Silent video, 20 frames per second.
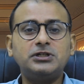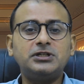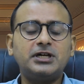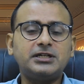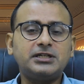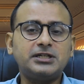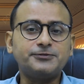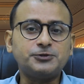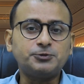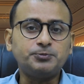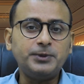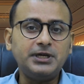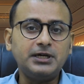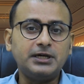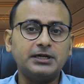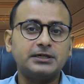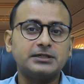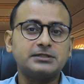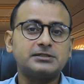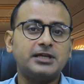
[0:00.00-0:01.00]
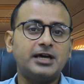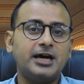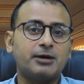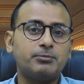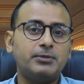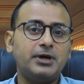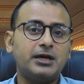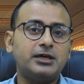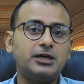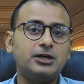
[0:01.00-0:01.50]
native speakers, they are
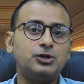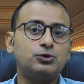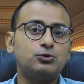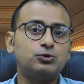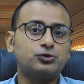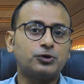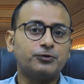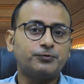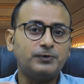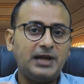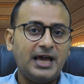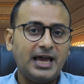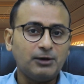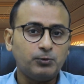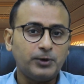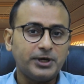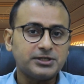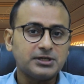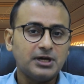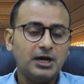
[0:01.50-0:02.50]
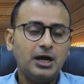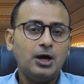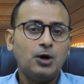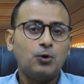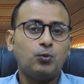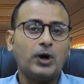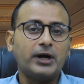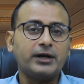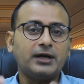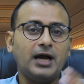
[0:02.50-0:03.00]
making use of language,
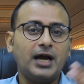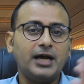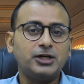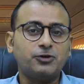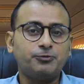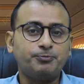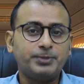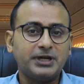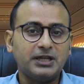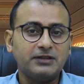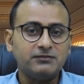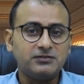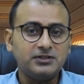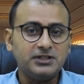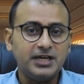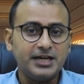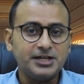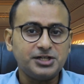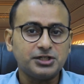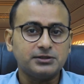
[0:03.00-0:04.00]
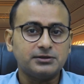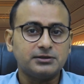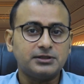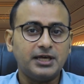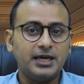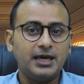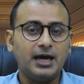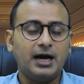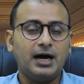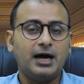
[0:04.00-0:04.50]
what kind of pronunciation
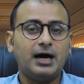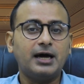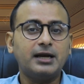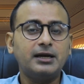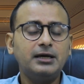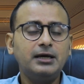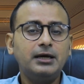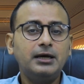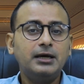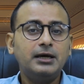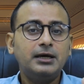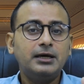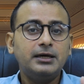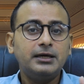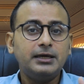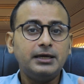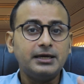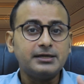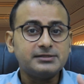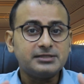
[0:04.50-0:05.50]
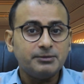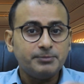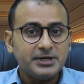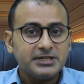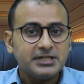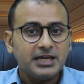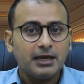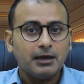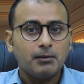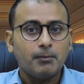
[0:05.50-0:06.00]
they are
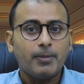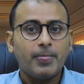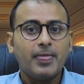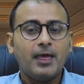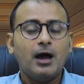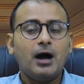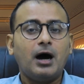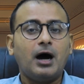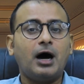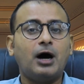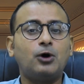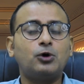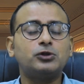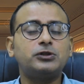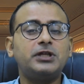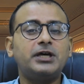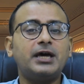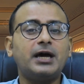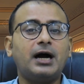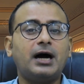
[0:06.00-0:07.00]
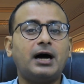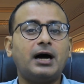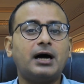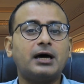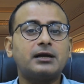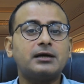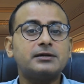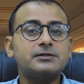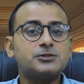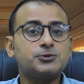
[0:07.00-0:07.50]
exhibiting, how they
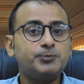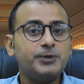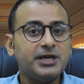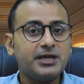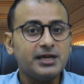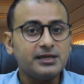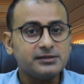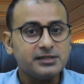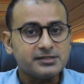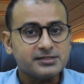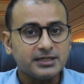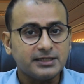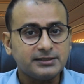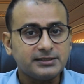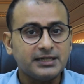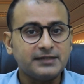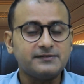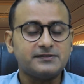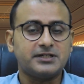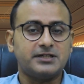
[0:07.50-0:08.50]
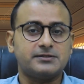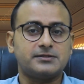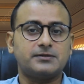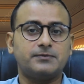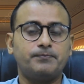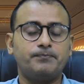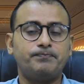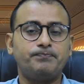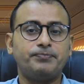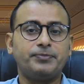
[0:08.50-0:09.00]
are speaking the sentences.